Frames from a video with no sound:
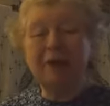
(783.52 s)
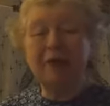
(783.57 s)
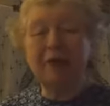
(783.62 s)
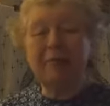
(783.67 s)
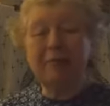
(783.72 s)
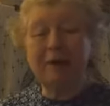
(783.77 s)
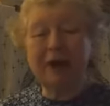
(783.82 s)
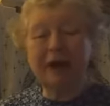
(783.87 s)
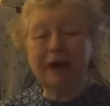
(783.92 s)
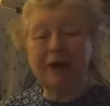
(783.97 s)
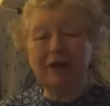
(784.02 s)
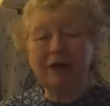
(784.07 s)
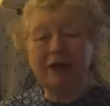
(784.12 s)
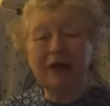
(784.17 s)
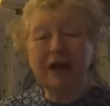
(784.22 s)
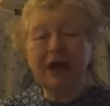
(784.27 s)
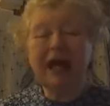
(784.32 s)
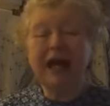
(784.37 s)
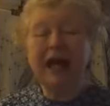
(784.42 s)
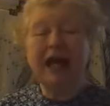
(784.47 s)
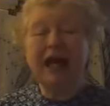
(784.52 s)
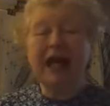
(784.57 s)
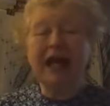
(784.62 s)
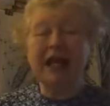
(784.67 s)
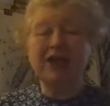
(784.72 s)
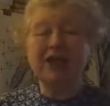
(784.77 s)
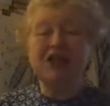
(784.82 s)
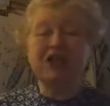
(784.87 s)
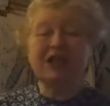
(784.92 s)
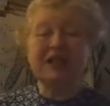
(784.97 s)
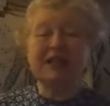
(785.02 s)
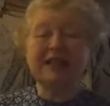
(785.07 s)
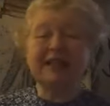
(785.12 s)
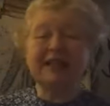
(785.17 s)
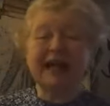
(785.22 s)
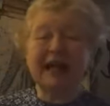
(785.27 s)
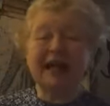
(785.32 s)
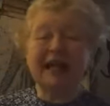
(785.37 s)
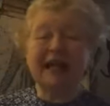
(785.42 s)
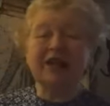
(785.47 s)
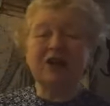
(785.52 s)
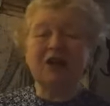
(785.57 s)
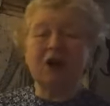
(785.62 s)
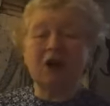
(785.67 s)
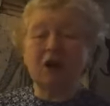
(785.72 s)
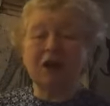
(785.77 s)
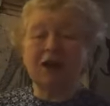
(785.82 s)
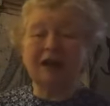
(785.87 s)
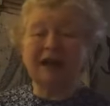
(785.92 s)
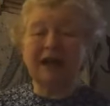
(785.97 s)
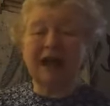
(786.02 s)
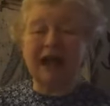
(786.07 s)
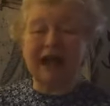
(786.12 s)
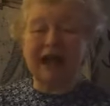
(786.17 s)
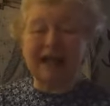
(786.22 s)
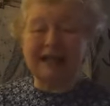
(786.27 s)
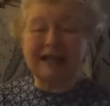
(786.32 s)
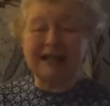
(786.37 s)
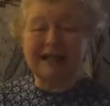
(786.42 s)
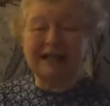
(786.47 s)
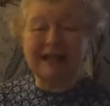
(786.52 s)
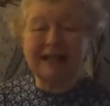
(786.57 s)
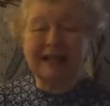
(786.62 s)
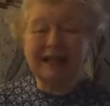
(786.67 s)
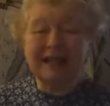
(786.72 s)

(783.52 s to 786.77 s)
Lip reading: and better as she sat in art class.